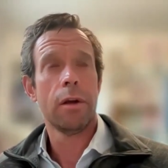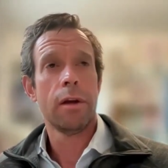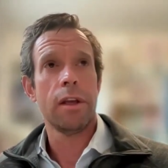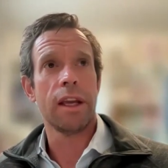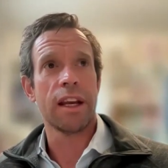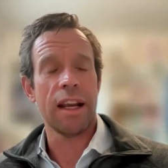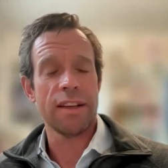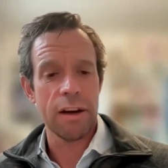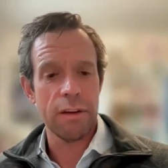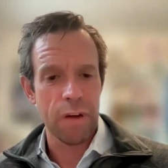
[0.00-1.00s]
it can
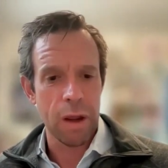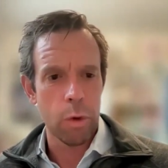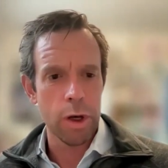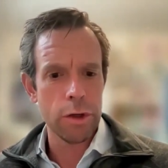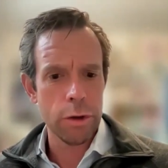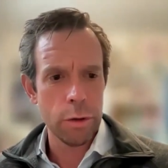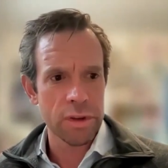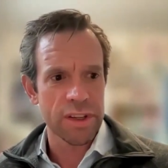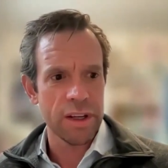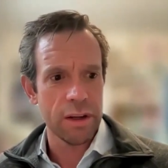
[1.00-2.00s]
identify what you
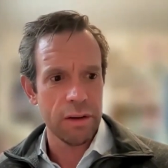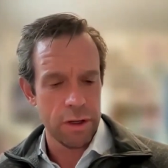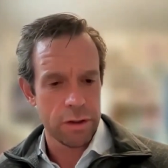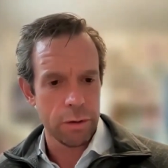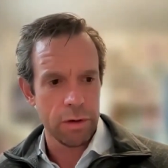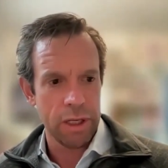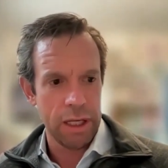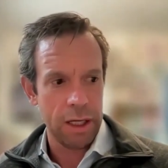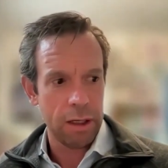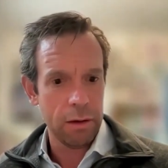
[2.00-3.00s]
as an individual
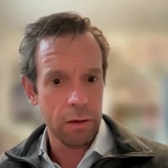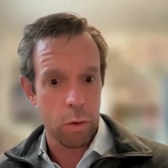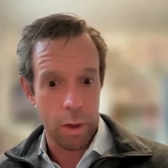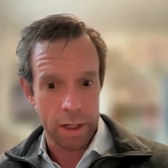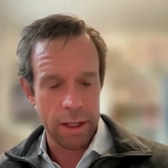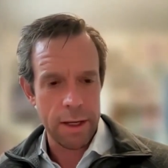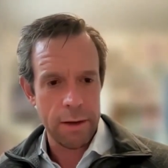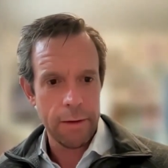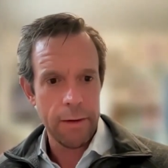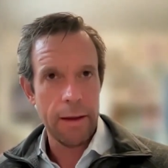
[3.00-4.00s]
need quickly
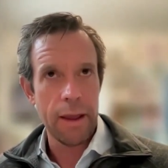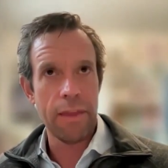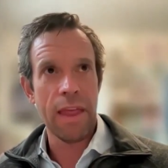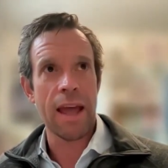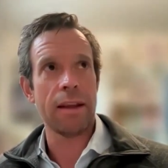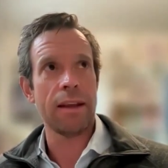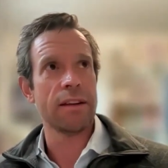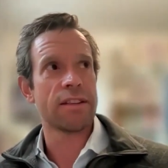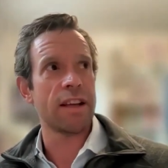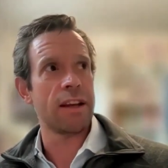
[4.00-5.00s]
and that in a
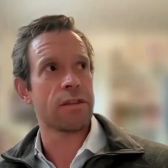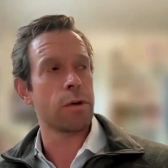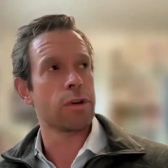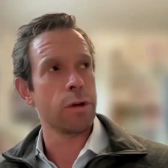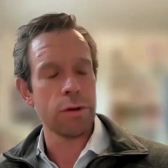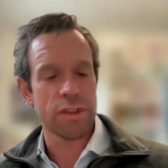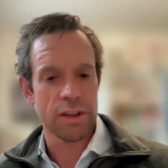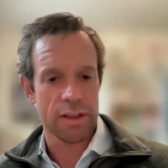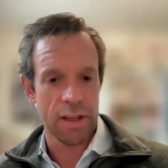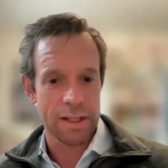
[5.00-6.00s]
sense
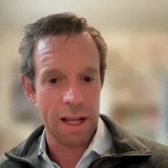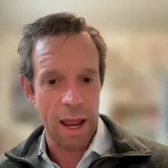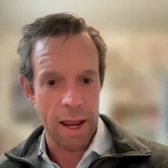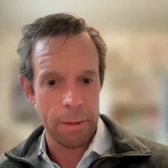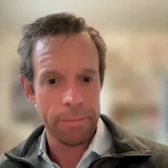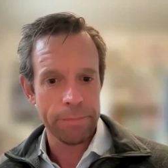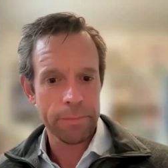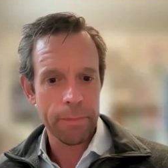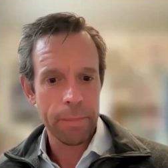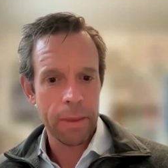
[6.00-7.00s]
reduces the time
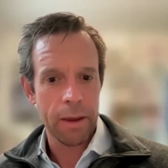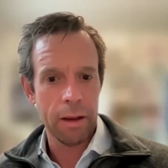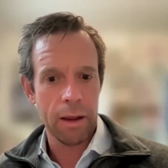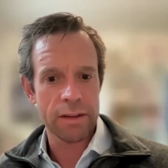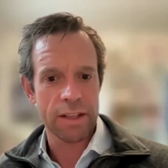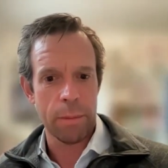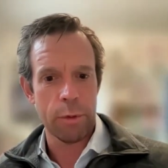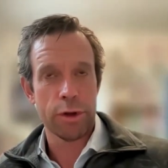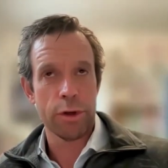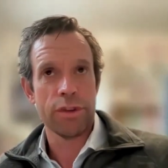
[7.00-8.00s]
and a lot of time
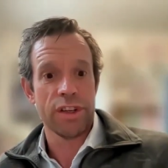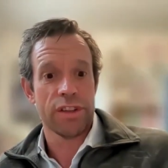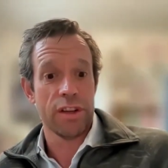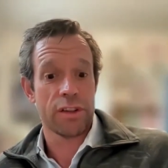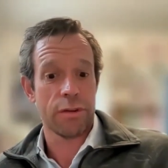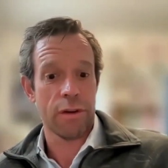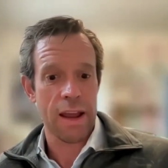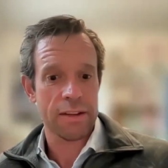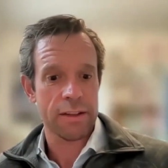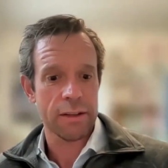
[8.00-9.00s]
reduces the
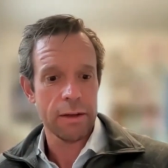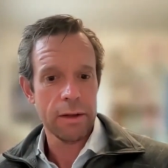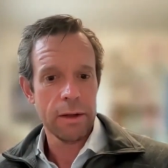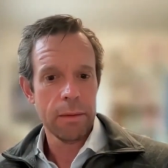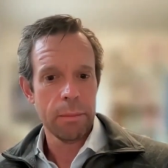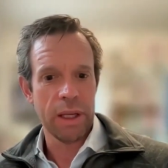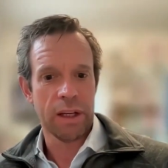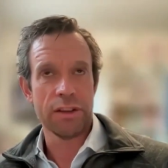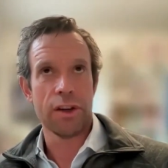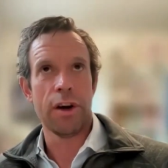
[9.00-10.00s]
stress
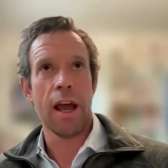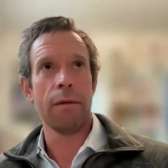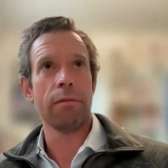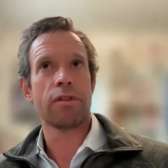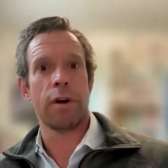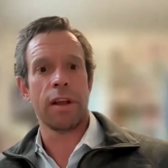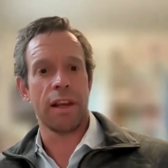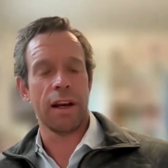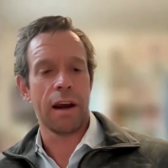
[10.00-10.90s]
because you're not strengthening